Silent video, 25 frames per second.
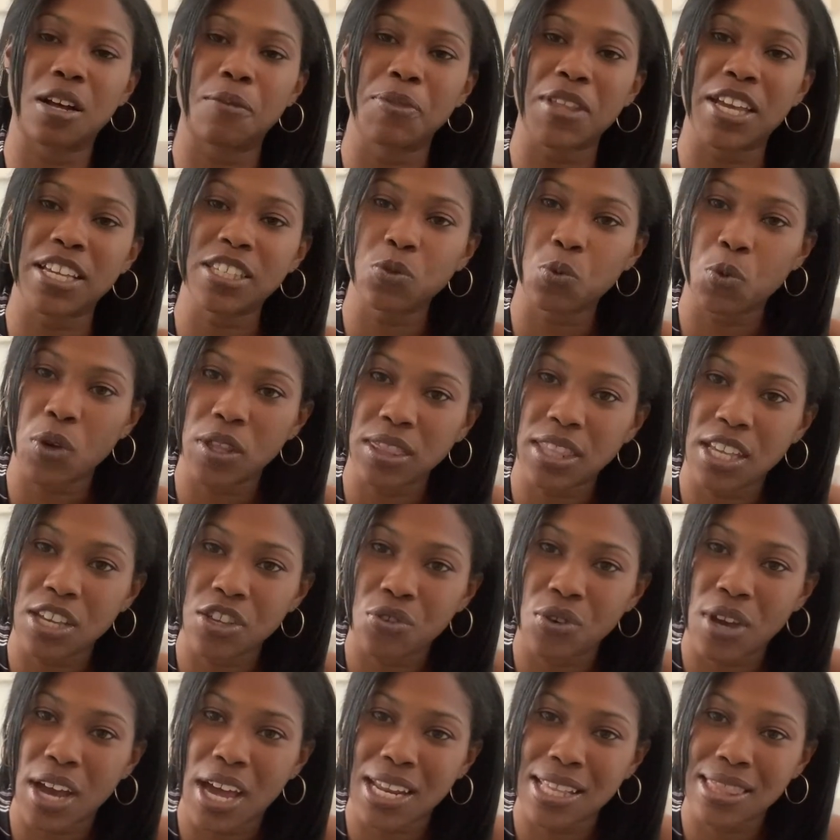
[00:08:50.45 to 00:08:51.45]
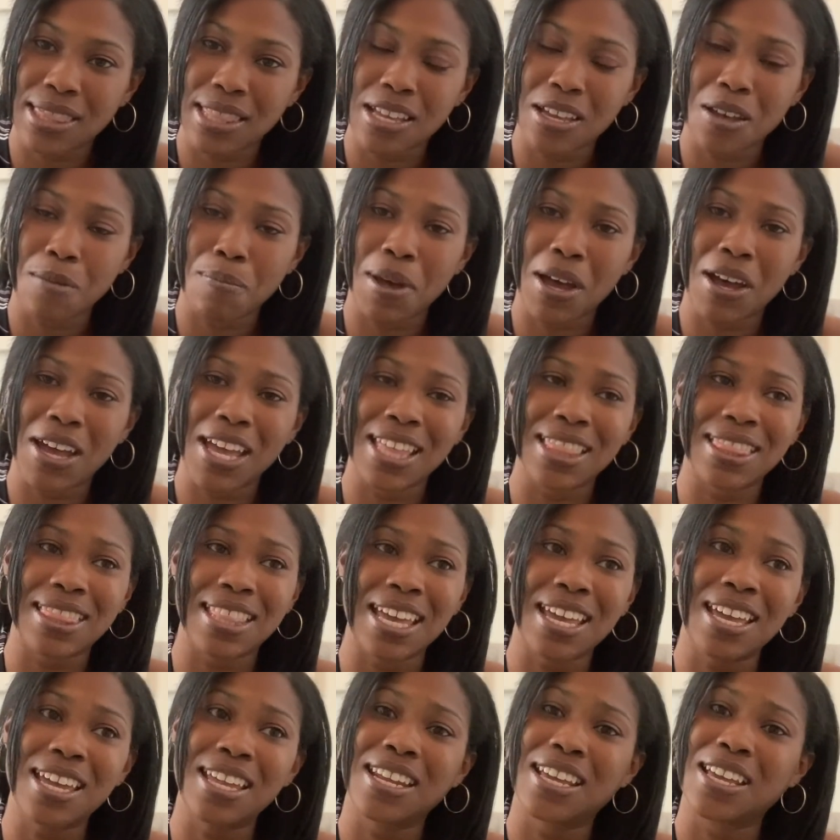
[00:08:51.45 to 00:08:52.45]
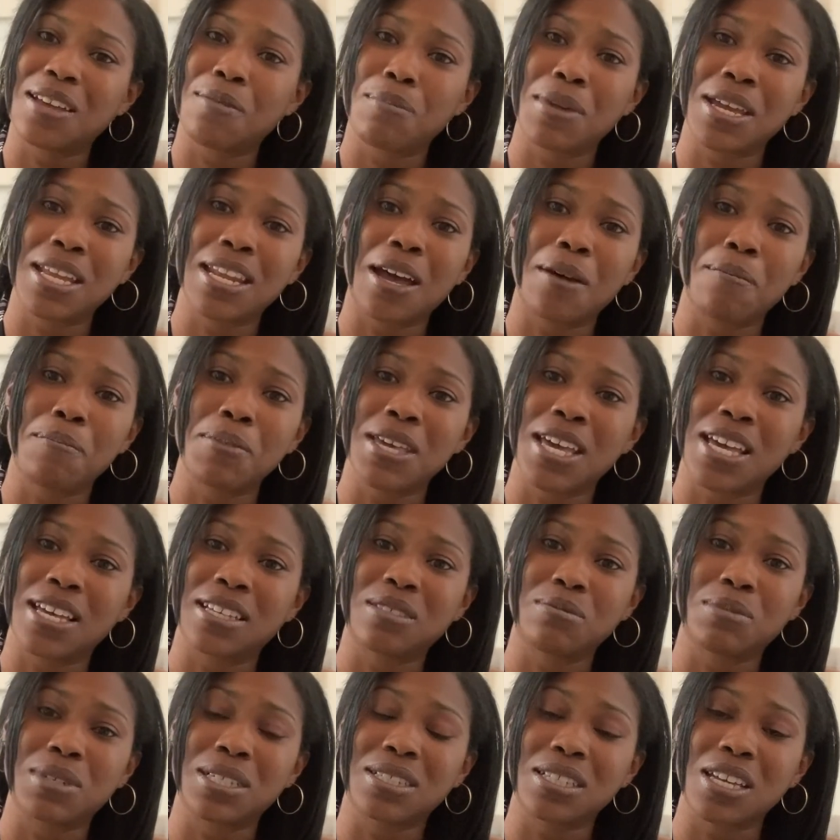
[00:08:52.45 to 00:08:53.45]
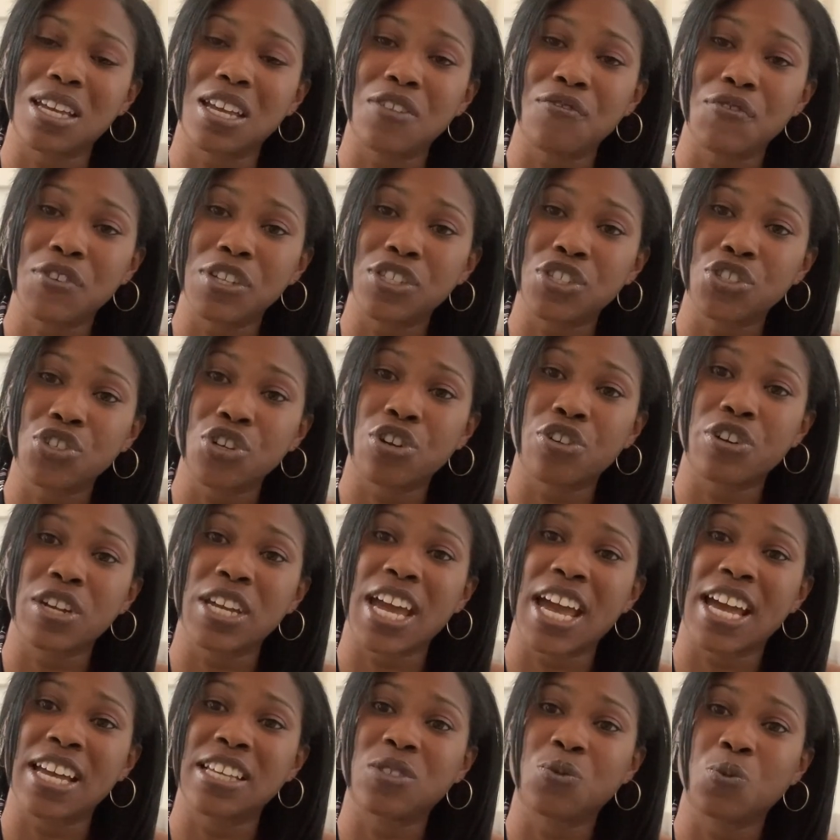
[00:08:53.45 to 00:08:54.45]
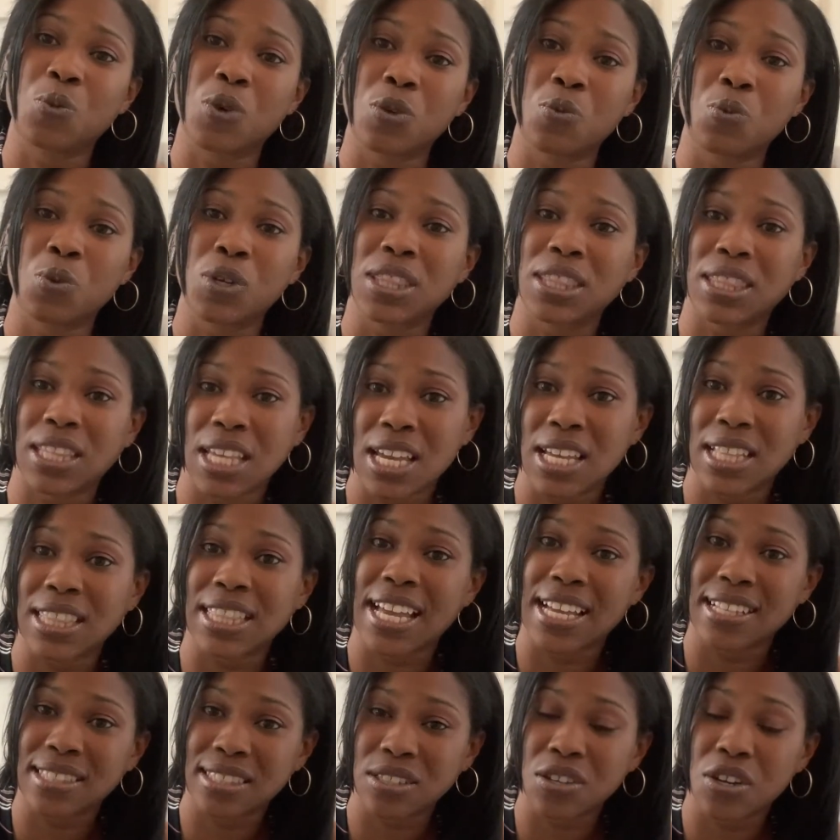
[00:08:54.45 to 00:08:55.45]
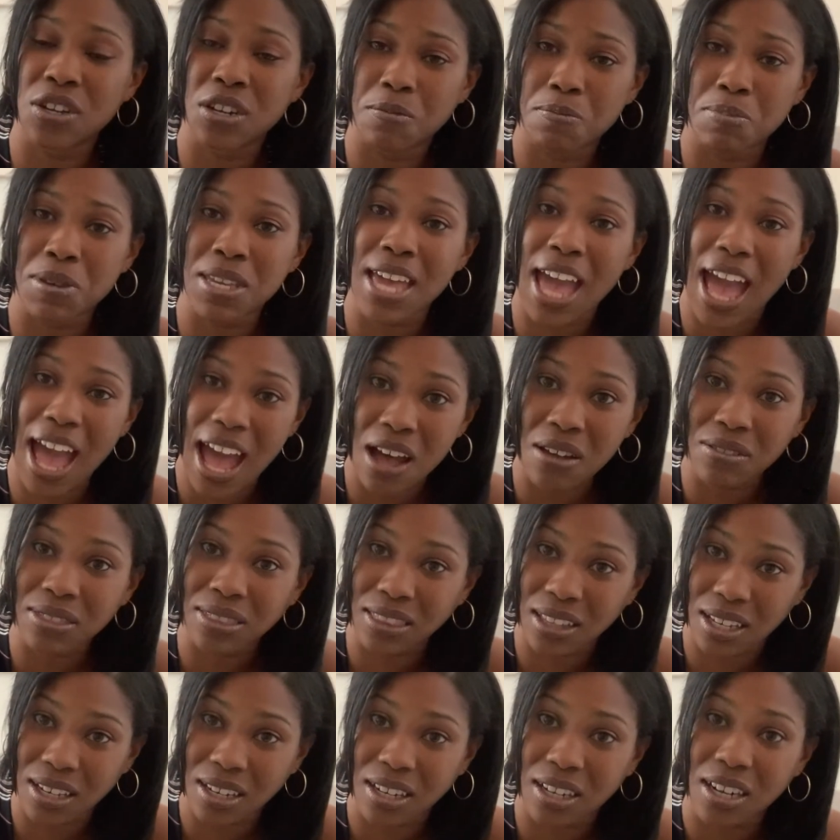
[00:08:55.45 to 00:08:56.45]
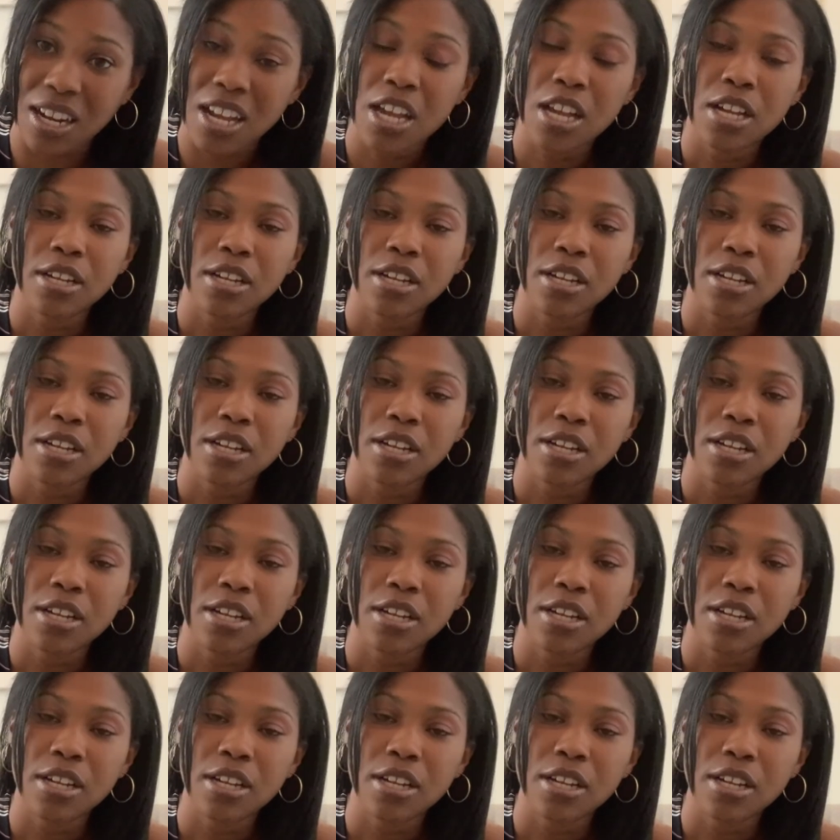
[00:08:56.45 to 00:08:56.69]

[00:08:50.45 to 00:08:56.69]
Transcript: That's one thing you got to think about. And then it may not be as much inventory as one would think that's going to be out there.